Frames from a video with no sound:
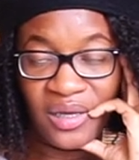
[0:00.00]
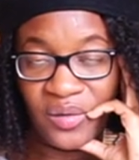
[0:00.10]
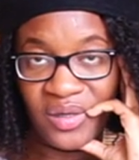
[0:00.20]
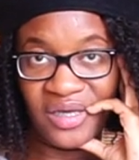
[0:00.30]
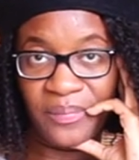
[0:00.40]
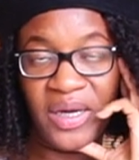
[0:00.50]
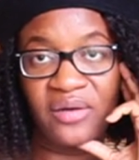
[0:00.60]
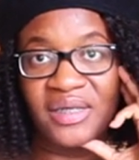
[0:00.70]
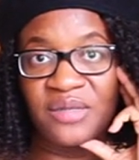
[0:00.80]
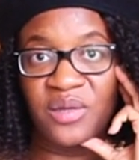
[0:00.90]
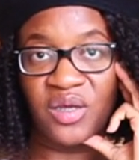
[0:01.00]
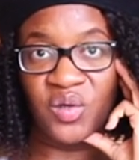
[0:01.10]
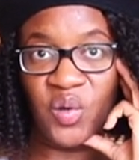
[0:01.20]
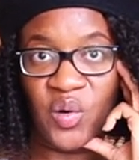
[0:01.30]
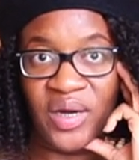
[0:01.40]
apparently has been
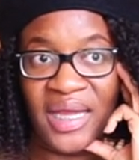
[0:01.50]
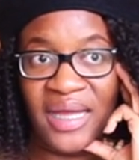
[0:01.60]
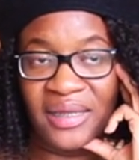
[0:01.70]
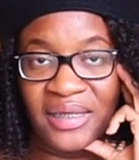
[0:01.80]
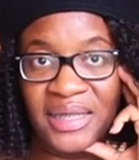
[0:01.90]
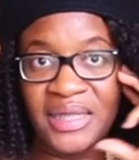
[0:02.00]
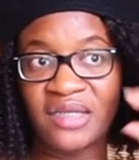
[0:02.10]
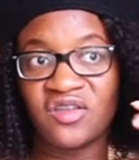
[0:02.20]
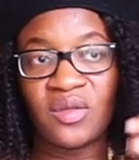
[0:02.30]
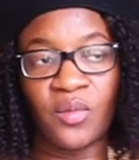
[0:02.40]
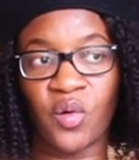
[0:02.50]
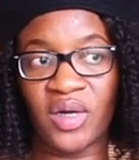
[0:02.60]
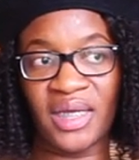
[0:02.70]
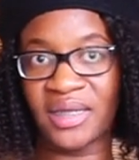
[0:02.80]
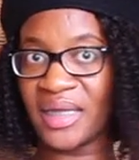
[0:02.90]
ignoring Ella since the
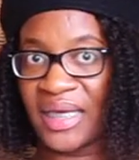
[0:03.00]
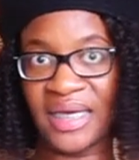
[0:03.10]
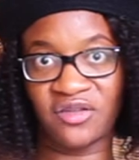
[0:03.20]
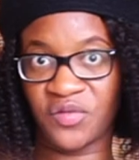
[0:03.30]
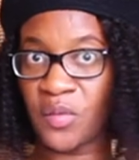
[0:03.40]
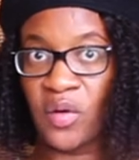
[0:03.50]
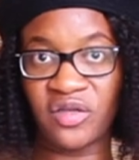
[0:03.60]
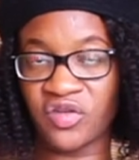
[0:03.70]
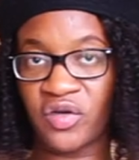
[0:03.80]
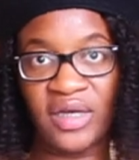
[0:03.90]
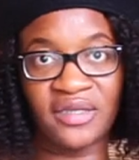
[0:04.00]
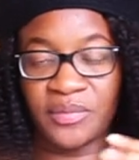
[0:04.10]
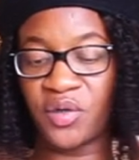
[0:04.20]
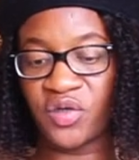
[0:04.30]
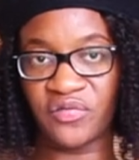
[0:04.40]
morning. Like, he hasn't spoken to her, he
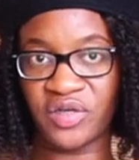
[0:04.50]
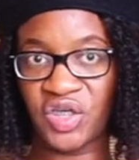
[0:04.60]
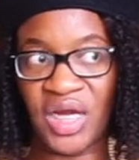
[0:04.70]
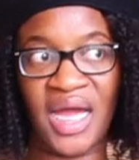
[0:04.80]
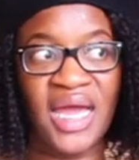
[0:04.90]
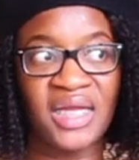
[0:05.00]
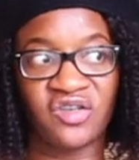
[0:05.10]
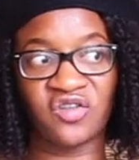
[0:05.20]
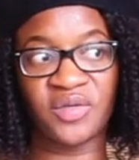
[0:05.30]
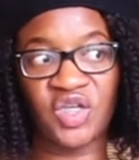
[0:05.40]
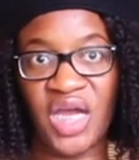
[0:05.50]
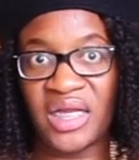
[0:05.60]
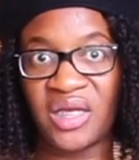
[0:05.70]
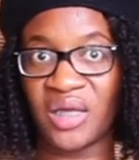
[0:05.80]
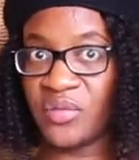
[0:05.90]
hasn't pulled her for a chat, and he's just been
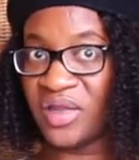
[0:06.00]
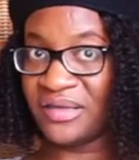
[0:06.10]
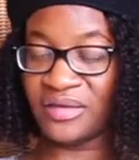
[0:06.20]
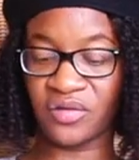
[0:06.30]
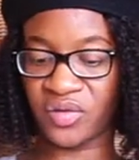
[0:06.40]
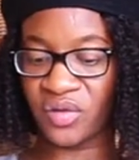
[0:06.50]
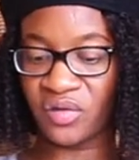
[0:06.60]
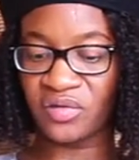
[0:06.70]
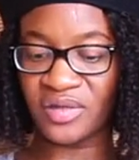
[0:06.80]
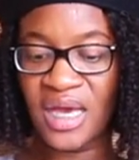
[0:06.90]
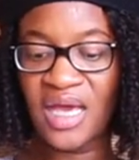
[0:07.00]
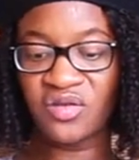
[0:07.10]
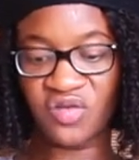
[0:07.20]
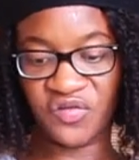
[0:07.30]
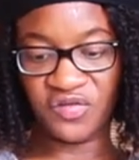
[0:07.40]
chatting like with these other girls.
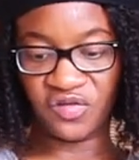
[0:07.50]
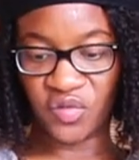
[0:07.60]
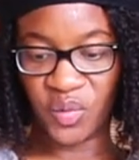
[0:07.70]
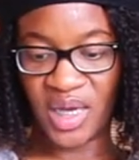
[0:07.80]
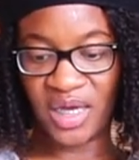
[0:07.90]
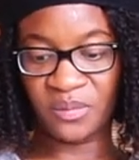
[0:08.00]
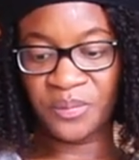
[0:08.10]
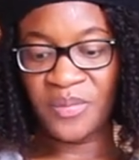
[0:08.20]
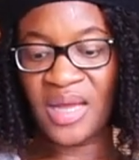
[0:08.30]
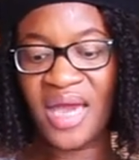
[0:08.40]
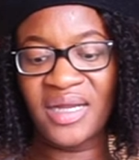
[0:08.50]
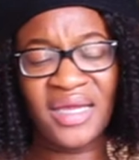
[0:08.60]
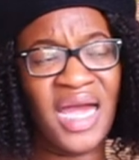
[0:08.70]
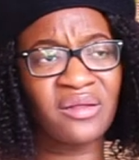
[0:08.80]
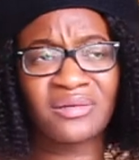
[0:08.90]
So she feels the way. And
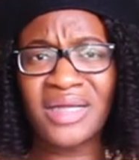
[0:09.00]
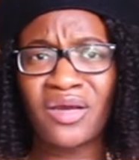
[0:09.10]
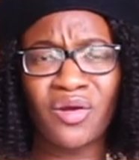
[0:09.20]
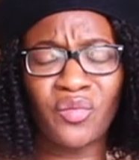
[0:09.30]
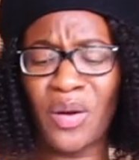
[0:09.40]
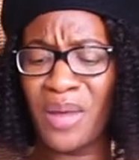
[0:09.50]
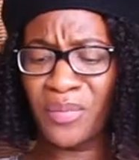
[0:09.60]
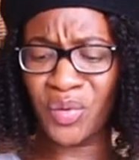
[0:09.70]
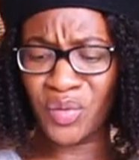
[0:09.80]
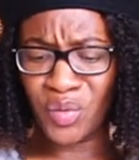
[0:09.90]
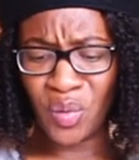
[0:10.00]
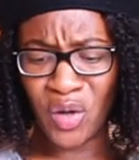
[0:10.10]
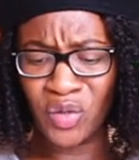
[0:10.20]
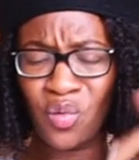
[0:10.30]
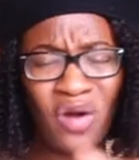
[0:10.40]
then Catherine was like, "Girl, remember who you
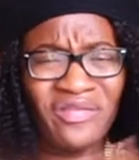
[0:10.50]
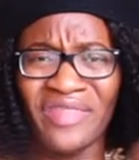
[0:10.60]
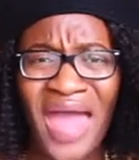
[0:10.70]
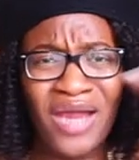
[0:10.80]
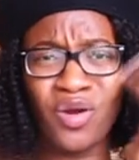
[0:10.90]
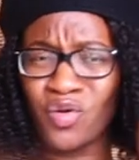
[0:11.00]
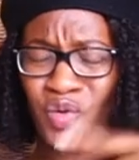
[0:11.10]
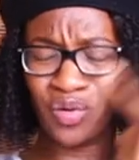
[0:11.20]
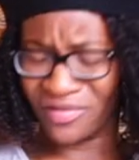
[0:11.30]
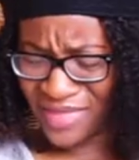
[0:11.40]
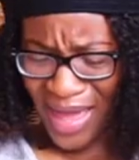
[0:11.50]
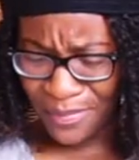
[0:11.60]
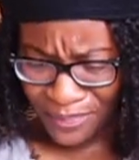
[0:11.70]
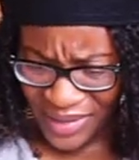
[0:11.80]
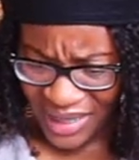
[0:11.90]
are. You are that girl. You're
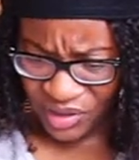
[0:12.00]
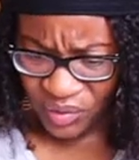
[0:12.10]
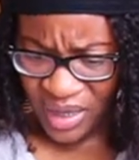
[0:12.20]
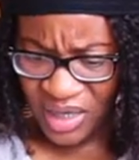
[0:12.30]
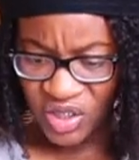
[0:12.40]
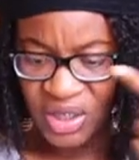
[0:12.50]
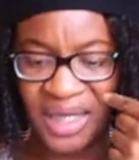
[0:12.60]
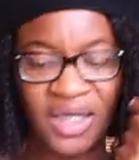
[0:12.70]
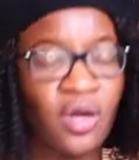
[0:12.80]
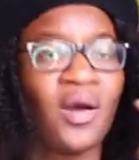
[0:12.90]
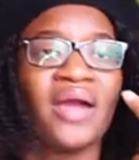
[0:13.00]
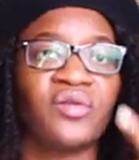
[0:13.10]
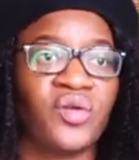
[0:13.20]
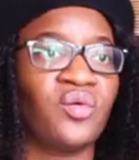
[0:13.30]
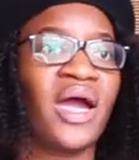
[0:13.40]
that bitch." Okay. She's like, "Yo, I
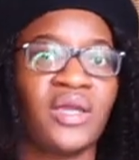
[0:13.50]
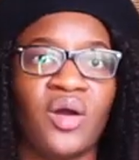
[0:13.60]
do. I